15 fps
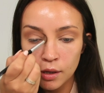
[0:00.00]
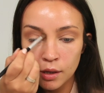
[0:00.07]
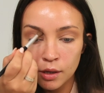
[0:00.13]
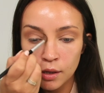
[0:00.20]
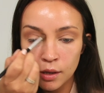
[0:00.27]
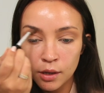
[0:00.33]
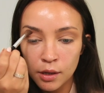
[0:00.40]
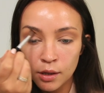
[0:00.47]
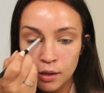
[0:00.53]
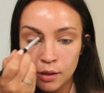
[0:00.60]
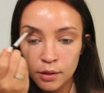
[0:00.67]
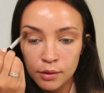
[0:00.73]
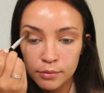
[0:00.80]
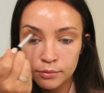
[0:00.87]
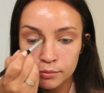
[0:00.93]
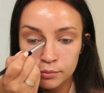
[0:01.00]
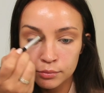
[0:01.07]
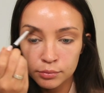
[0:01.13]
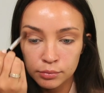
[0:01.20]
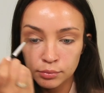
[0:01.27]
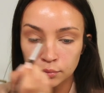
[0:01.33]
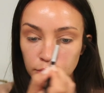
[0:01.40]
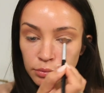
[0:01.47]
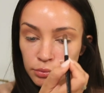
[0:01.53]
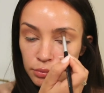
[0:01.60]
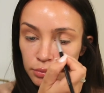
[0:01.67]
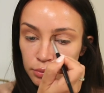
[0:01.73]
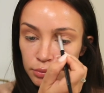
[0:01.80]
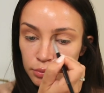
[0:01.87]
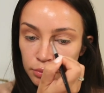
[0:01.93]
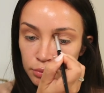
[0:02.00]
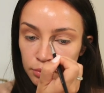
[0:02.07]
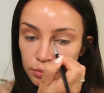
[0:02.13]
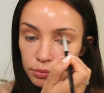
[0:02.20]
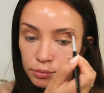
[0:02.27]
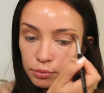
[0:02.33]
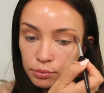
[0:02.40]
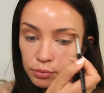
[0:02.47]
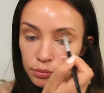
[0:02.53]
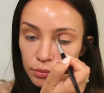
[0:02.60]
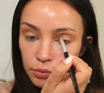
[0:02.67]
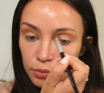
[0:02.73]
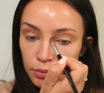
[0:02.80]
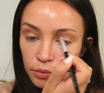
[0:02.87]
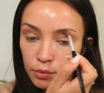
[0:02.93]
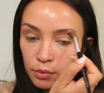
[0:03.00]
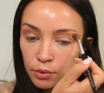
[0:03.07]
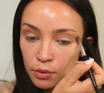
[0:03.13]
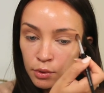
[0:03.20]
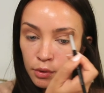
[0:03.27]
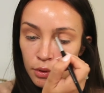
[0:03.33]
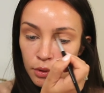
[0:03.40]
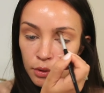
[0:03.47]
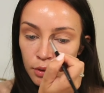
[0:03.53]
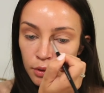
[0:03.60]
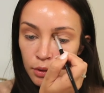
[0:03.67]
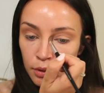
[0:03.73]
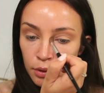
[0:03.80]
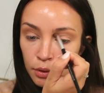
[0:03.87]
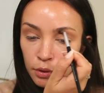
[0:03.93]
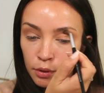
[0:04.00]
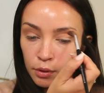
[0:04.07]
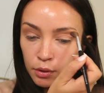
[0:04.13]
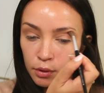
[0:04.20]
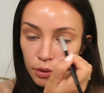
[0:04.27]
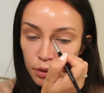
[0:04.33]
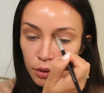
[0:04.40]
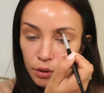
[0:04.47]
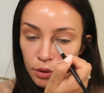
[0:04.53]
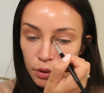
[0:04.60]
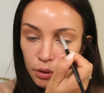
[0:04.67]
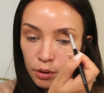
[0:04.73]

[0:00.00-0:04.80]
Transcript: No one is speaking in this clip.